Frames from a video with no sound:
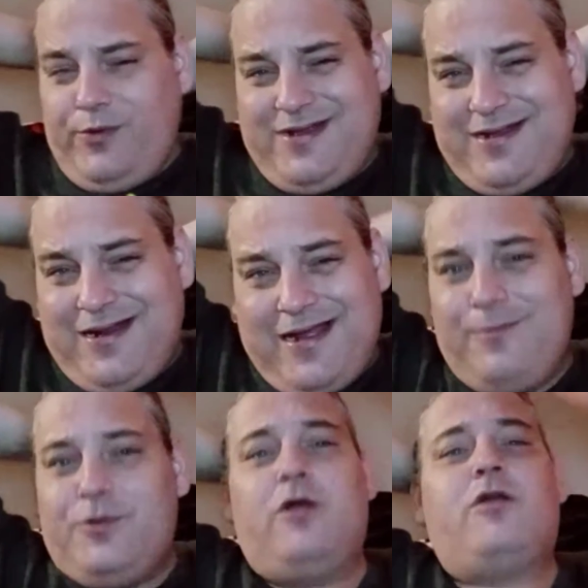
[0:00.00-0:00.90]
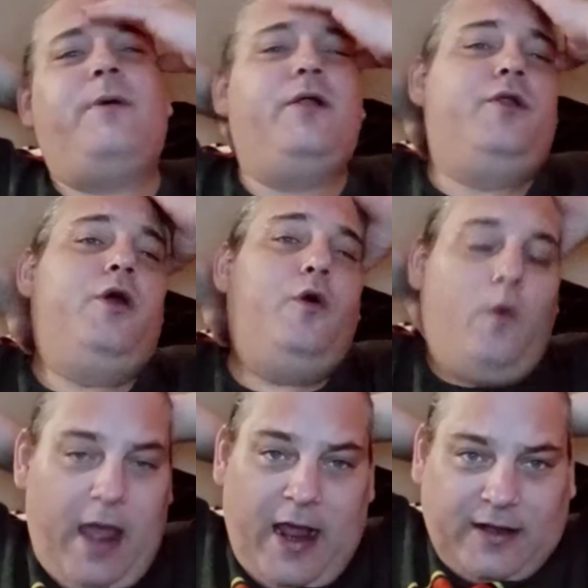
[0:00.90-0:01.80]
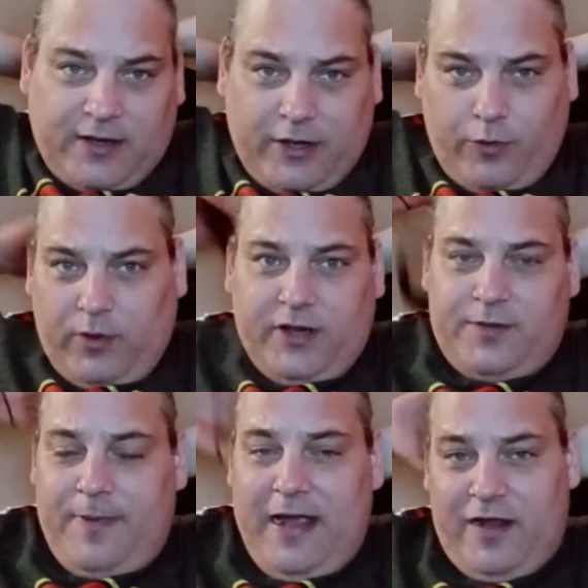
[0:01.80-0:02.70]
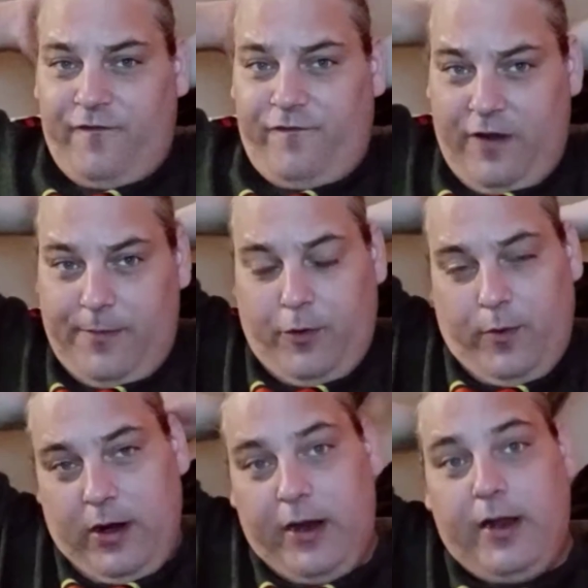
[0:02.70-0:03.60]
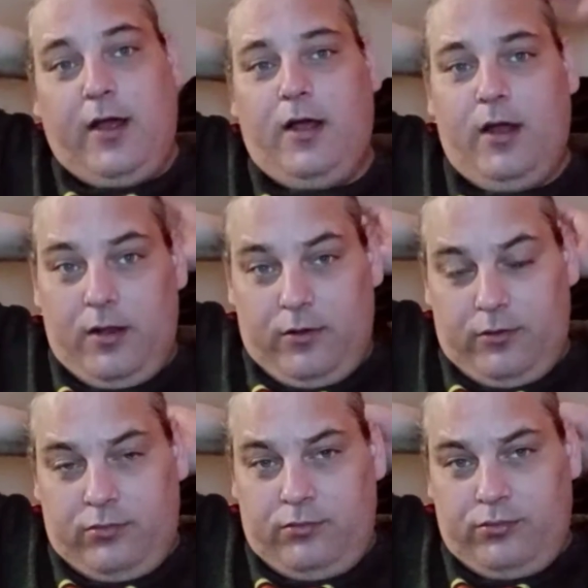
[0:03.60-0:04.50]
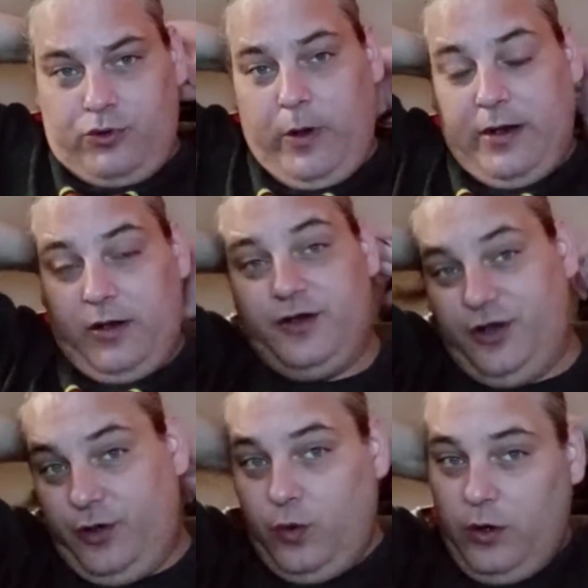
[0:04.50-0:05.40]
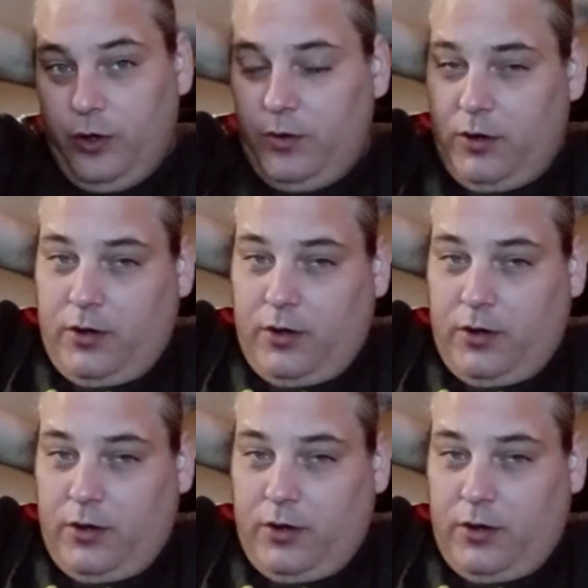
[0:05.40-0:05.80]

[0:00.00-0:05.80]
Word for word: And tonight I'm talking about No Exit, released back in February, uh, directly to Hulu,